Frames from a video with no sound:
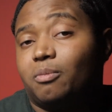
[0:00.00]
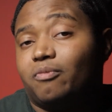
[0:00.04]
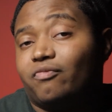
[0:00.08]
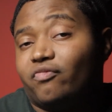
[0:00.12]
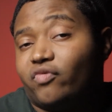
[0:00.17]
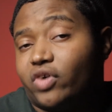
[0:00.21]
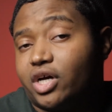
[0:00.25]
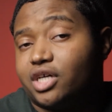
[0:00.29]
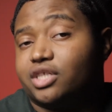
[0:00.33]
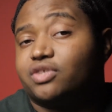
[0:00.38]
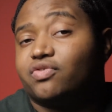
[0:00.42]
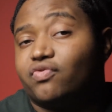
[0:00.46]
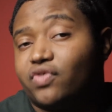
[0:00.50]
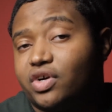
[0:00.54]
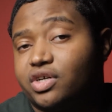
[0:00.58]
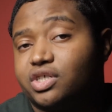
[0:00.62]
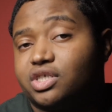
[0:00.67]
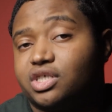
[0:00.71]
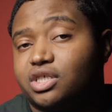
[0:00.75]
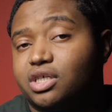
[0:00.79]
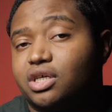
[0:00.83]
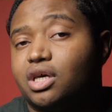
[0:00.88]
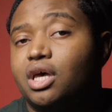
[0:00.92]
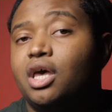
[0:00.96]
Vice
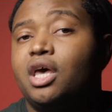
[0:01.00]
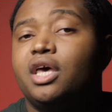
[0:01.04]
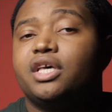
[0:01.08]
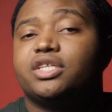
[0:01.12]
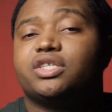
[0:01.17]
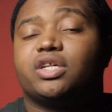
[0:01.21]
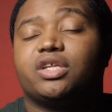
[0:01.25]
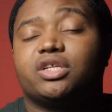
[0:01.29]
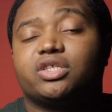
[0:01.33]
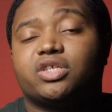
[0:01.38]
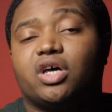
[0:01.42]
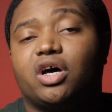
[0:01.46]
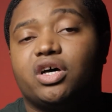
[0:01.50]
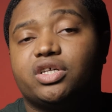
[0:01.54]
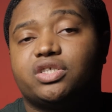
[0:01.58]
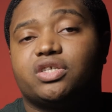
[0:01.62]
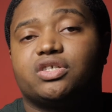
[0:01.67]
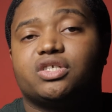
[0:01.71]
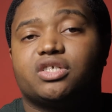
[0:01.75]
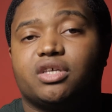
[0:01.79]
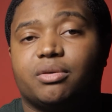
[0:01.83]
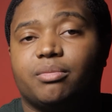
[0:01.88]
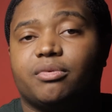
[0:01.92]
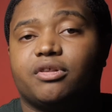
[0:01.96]
versa. So that's also
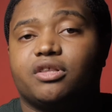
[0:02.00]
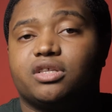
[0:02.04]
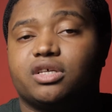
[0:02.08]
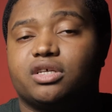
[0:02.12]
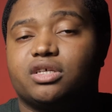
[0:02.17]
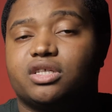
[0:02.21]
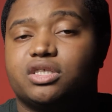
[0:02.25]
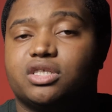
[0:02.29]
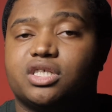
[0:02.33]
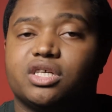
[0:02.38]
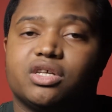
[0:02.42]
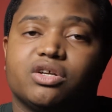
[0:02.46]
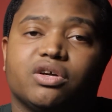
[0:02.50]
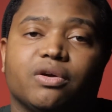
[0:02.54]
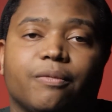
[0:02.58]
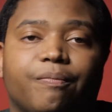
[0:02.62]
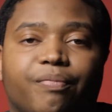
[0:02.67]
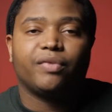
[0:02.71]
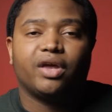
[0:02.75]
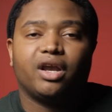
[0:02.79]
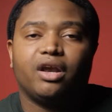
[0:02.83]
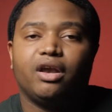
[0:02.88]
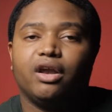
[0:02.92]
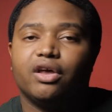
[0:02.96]
something to consider.
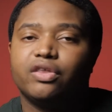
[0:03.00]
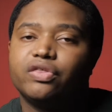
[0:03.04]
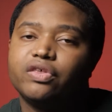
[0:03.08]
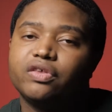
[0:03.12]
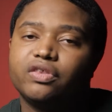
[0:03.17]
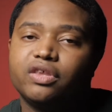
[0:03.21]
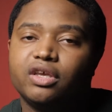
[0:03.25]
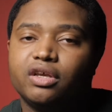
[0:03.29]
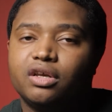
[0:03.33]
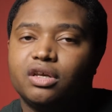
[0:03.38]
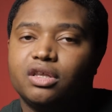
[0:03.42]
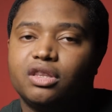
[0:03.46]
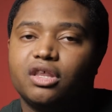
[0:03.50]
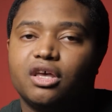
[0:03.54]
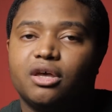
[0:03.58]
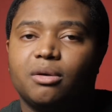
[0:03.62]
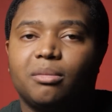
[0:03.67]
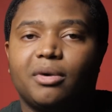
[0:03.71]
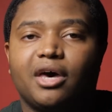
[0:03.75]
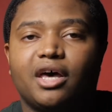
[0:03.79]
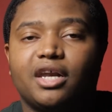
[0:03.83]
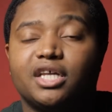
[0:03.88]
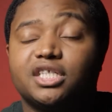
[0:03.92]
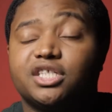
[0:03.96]
Another thing to think
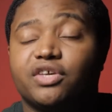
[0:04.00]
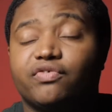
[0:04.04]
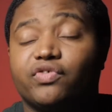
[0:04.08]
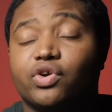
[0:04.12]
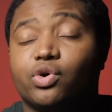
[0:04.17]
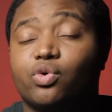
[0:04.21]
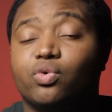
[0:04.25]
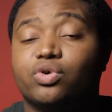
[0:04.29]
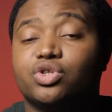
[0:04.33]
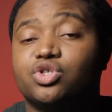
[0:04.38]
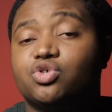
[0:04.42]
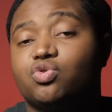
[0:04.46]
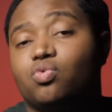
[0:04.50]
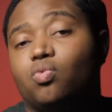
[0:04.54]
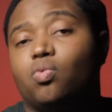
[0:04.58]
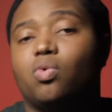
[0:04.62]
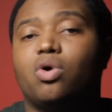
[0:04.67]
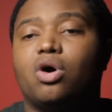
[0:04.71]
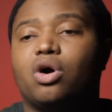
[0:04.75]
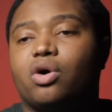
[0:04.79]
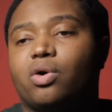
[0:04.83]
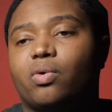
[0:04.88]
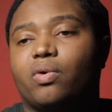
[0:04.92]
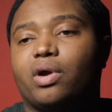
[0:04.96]
about is if you're going to
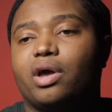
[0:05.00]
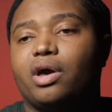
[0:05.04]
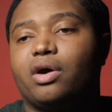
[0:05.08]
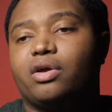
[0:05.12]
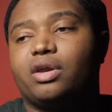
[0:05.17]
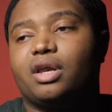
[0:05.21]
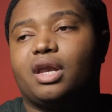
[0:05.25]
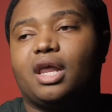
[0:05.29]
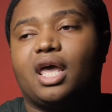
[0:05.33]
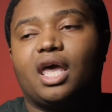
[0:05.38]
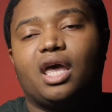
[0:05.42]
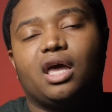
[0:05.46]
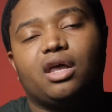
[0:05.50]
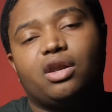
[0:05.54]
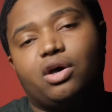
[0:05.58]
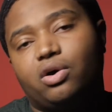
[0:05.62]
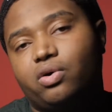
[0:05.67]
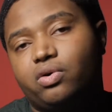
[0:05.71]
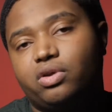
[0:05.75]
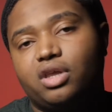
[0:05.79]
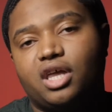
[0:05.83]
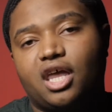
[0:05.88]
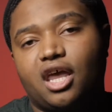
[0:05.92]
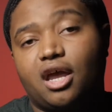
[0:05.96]
walk around and
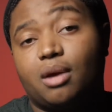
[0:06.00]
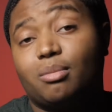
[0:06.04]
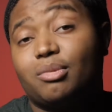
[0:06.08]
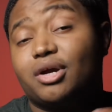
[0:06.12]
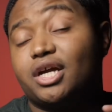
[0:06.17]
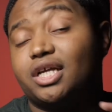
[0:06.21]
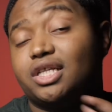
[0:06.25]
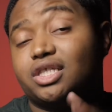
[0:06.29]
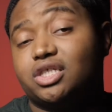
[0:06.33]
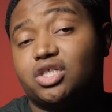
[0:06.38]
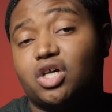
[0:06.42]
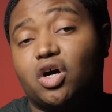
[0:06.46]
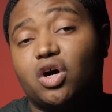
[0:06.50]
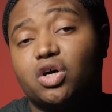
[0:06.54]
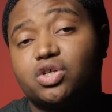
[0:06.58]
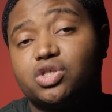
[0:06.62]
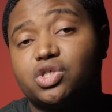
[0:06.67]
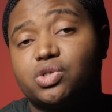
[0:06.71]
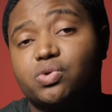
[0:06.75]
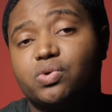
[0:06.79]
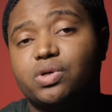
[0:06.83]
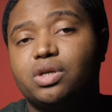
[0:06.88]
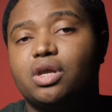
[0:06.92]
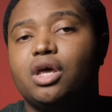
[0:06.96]
handhold the camera and talk
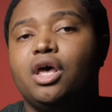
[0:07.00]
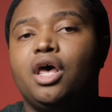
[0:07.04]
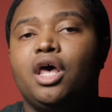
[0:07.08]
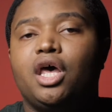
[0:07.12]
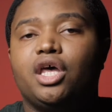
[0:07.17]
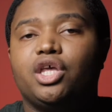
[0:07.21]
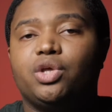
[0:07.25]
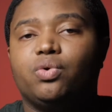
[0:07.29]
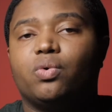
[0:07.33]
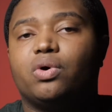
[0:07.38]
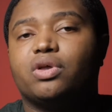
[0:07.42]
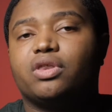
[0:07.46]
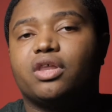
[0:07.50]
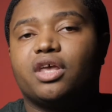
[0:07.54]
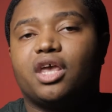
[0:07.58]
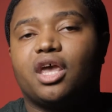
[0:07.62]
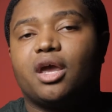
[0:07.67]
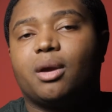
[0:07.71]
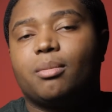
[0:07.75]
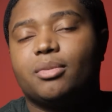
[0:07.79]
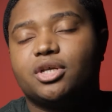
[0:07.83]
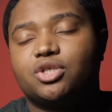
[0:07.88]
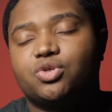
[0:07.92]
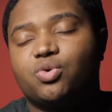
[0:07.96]
to it, you want the
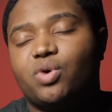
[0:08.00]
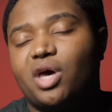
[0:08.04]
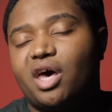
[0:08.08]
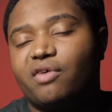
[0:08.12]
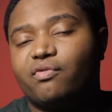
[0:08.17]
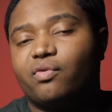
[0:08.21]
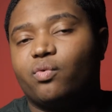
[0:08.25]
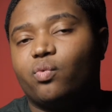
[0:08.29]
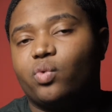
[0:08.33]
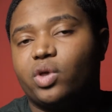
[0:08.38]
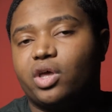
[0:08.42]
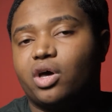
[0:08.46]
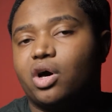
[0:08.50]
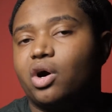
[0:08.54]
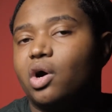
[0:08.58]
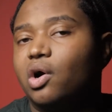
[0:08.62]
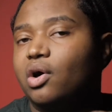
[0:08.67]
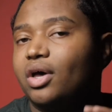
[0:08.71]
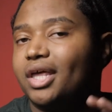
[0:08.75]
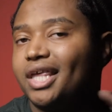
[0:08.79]
camera to have what we call